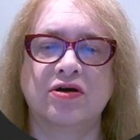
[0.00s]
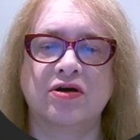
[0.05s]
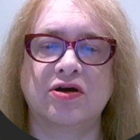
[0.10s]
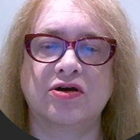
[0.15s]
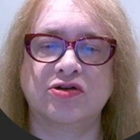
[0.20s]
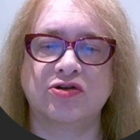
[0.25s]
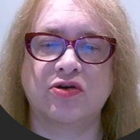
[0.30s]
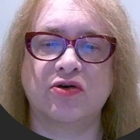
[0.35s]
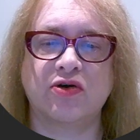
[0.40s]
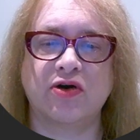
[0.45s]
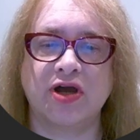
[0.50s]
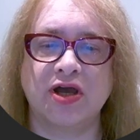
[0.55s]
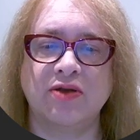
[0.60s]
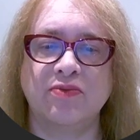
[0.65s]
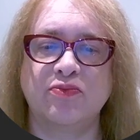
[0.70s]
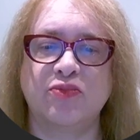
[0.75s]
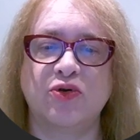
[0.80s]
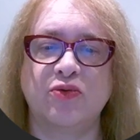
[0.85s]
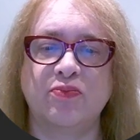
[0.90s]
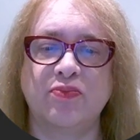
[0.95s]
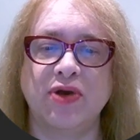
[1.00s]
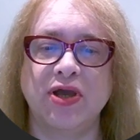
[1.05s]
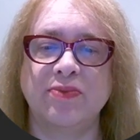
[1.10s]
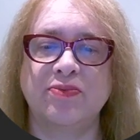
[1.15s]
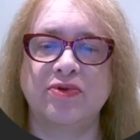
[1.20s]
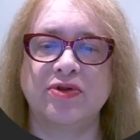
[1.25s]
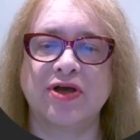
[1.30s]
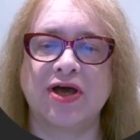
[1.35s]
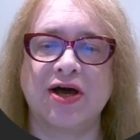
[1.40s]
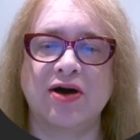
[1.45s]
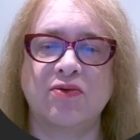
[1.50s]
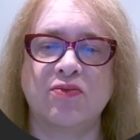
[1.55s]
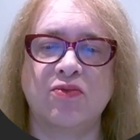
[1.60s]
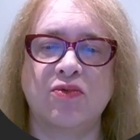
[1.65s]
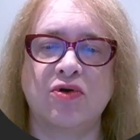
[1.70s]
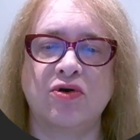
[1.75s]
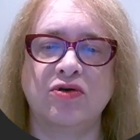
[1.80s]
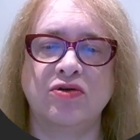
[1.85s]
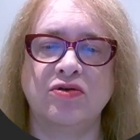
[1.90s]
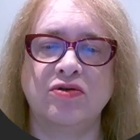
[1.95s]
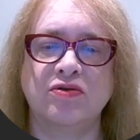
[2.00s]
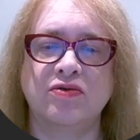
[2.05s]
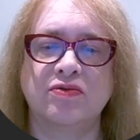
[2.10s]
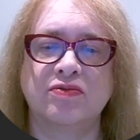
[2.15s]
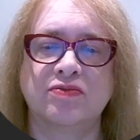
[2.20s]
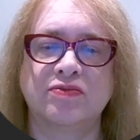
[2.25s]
So input people count 1.